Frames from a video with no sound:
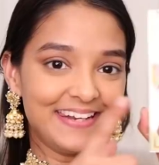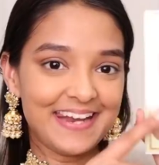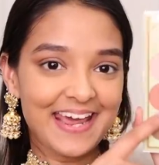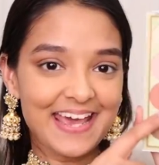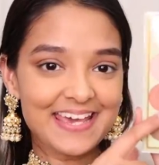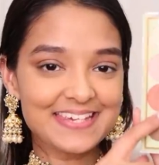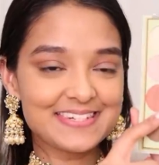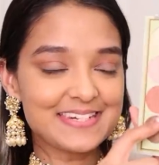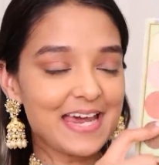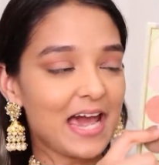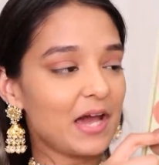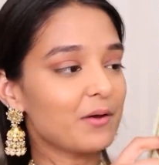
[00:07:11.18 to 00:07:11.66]

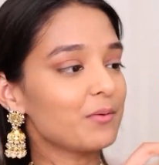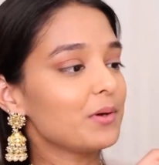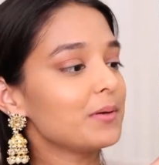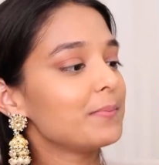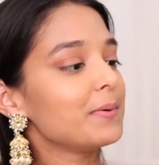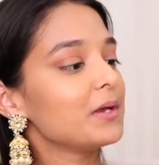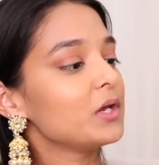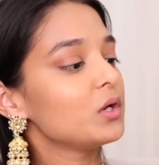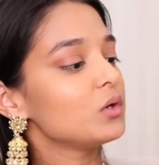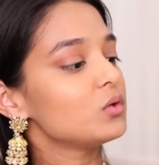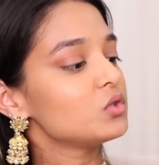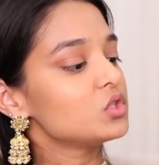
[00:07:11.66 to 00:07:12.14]
Next, I will
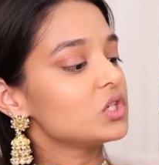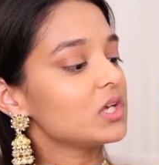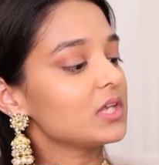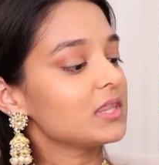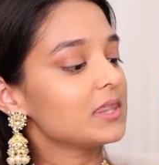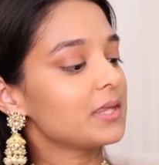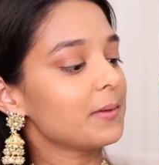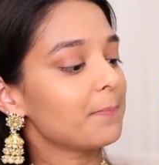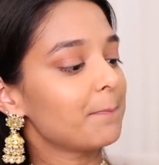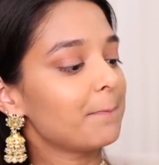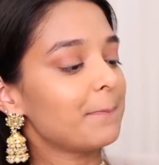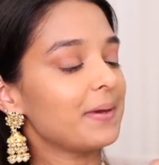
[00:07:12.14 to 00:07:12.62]
be using
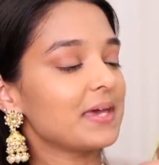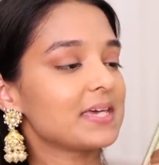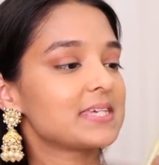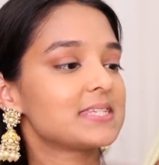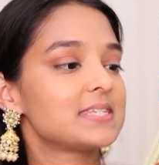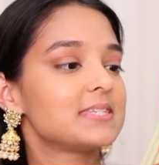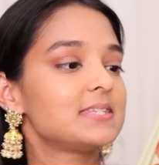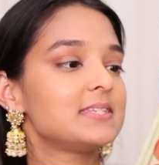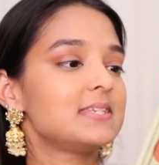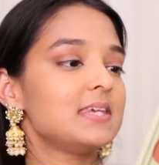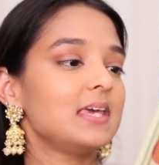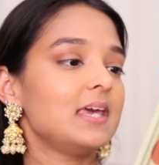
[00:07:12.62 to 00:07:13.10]
the
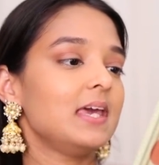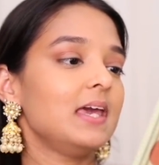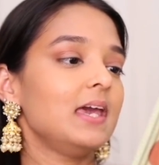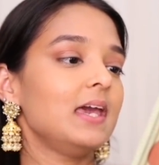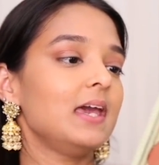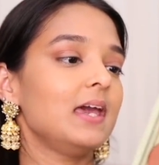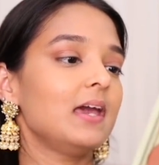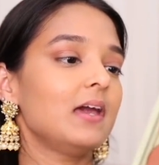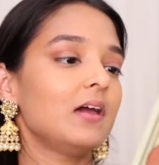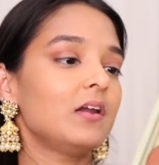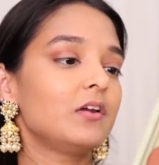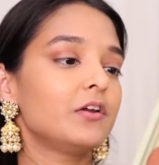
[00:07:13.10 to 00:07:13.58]

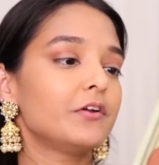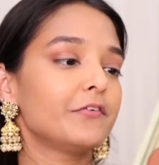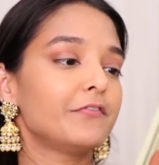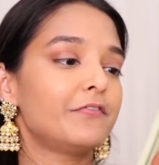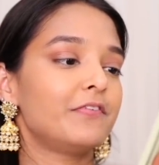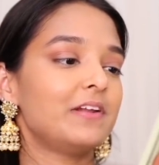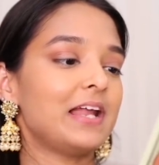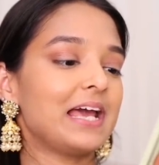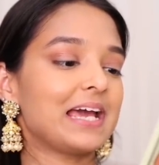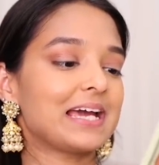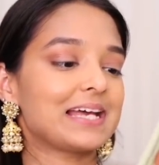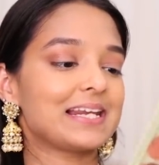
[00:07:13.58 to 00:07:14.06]
Pixi
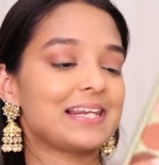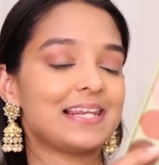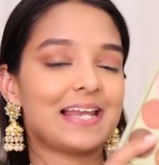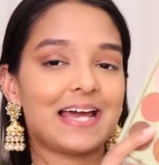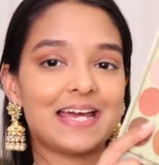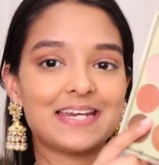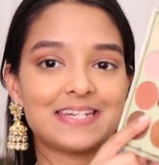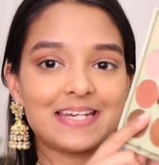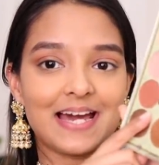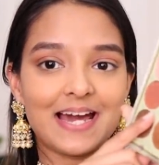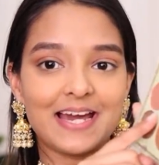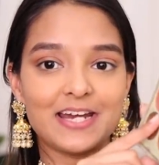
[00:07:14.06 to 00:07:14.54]
Reflect
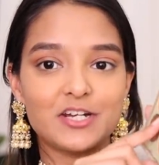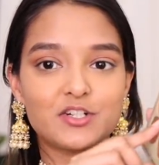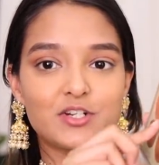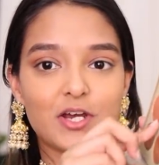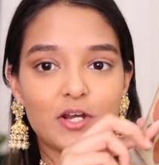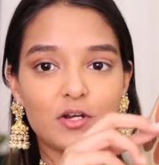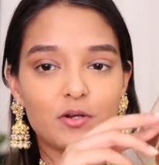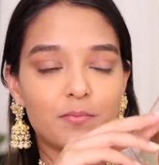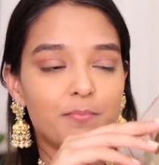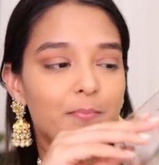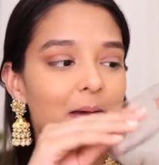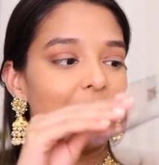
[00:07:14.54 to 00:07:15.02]
Light
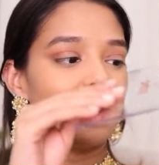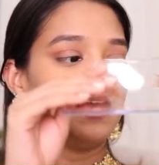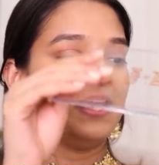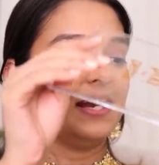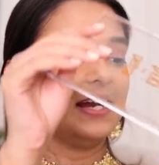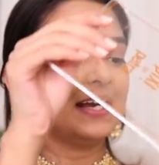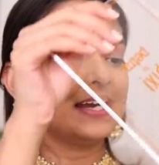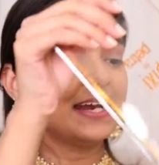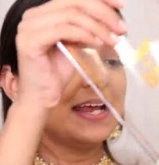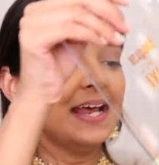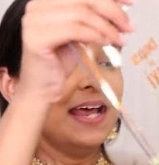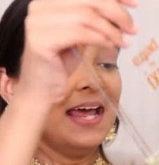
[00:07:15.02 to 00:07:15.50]
Eyeshadow
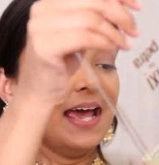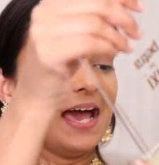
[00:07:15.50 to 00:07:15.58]
Palette,